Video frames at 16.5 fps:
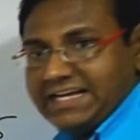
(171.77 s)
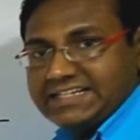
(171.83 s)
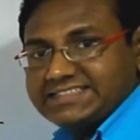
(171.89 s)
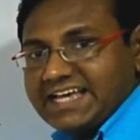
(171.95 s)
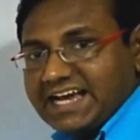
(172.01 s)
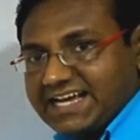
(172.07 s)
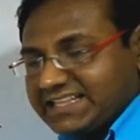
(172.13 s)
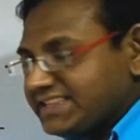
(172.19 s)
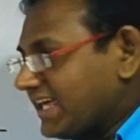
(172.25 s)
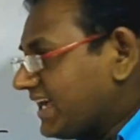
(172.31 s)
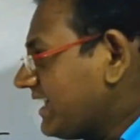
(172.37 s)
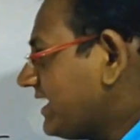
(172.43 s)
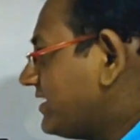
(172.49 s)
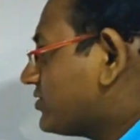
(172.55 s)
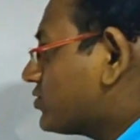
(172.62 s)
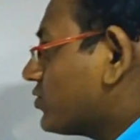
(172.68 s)
Second
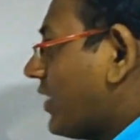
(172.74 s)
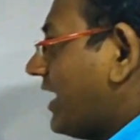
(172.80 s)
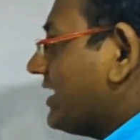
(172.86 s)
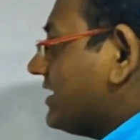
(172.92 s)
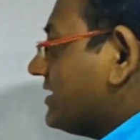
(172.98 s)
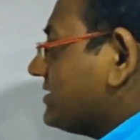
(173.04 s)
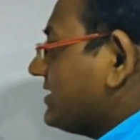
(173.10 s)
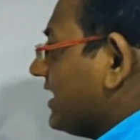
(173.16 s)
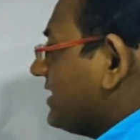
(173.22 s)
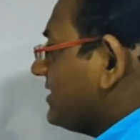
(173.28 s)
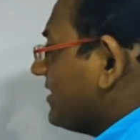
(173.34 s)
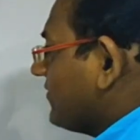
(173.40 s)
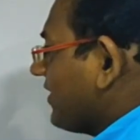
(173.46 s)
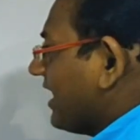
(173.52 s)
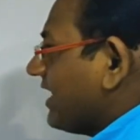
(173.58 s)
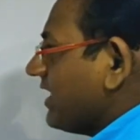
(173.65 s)
thing is to understand
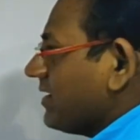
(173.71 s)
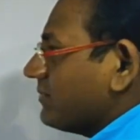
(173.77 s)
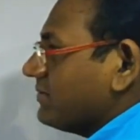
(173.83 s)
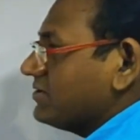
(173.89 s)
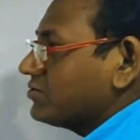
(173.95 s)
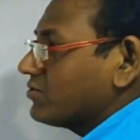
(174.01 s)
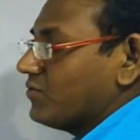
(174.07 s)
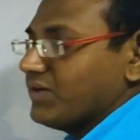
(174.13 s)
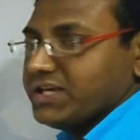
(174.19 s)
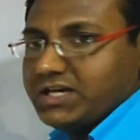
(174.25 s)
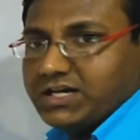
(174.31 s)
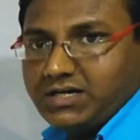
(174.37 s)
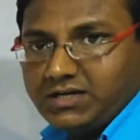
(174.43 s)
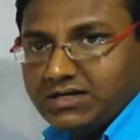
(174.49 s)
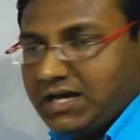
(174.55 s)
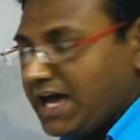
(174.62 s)
the variables over
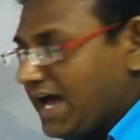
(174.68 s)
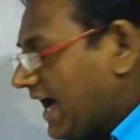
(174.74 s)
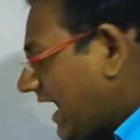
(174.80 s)
here.